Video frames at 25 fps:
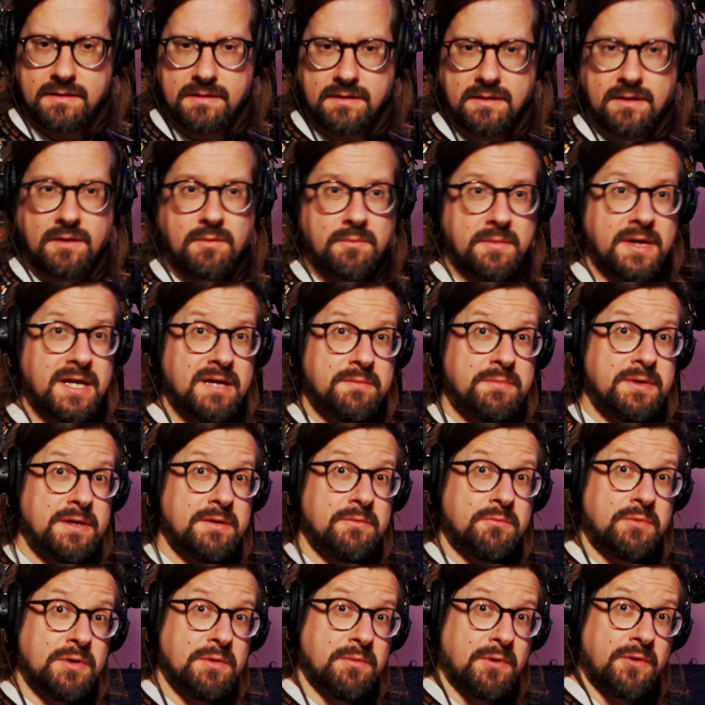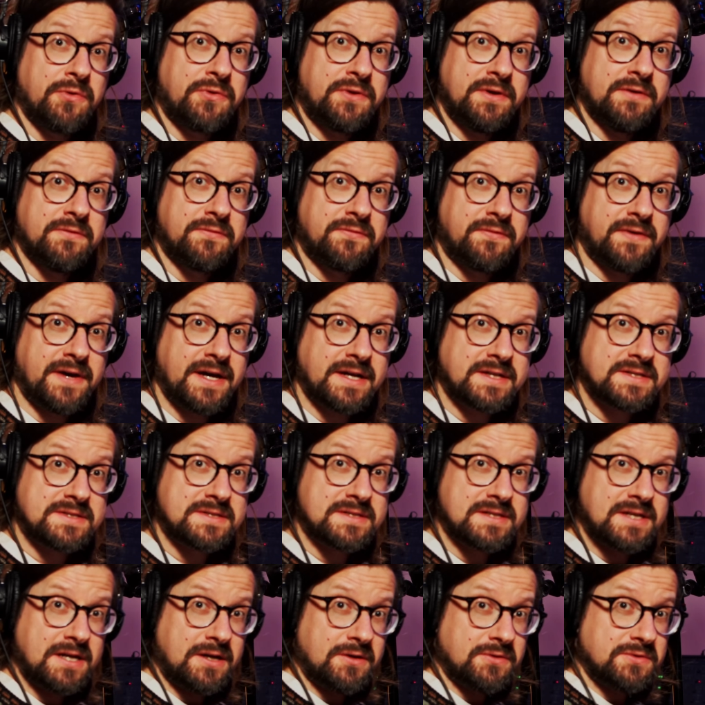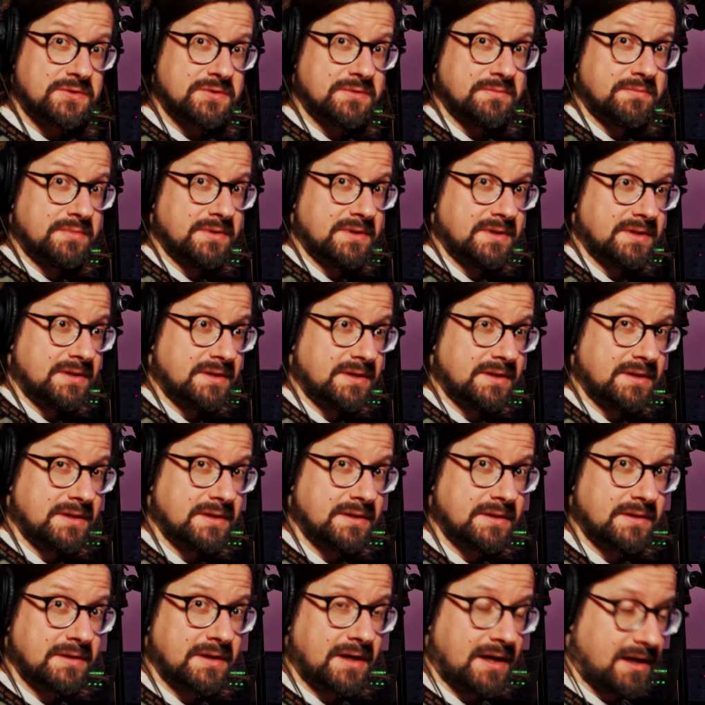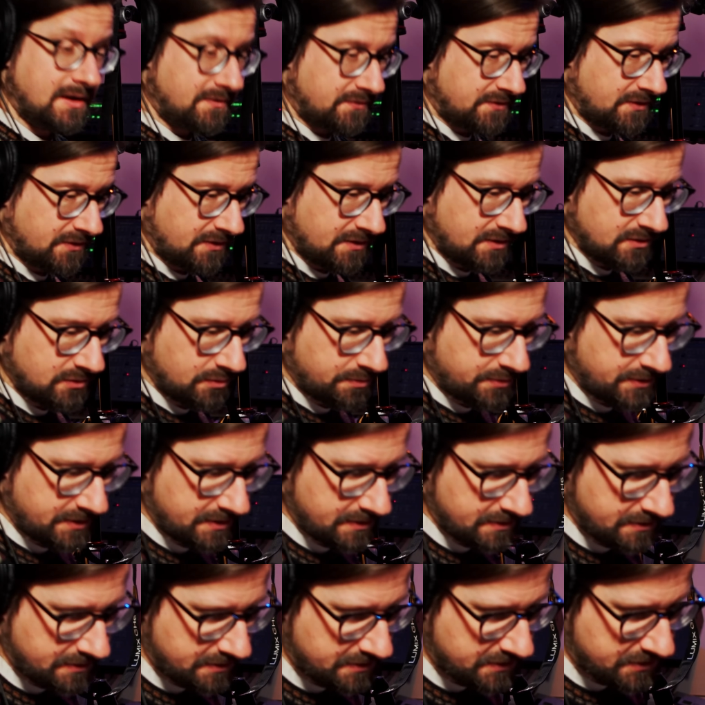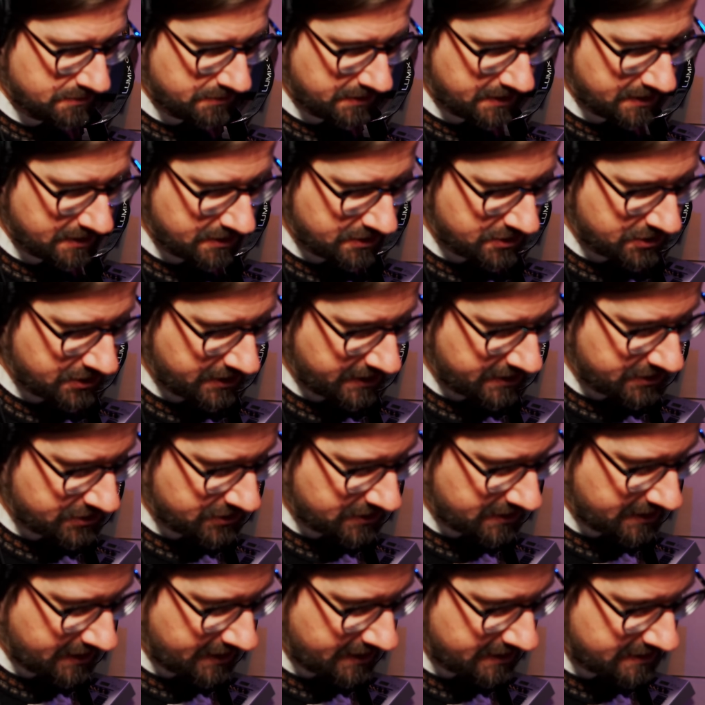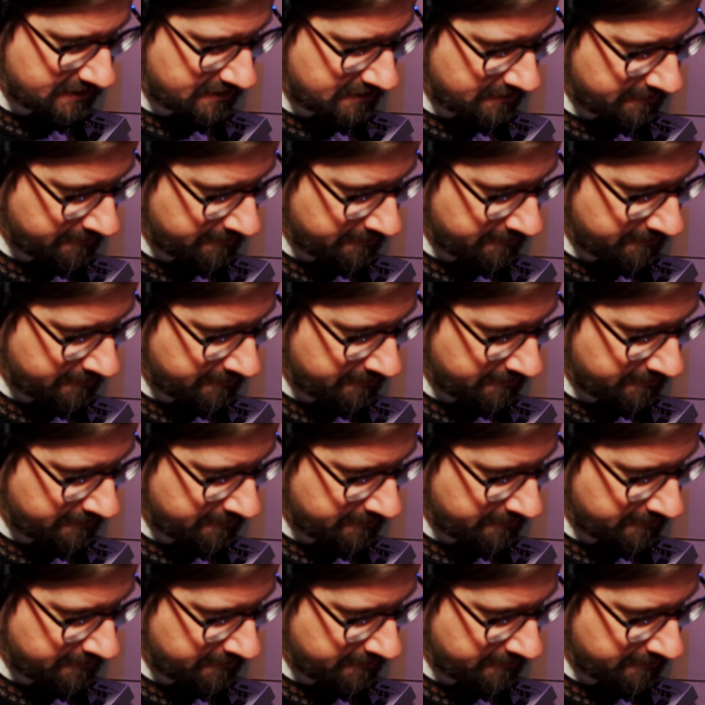Now maybe we want the effects now to be after the looper, so we can change that.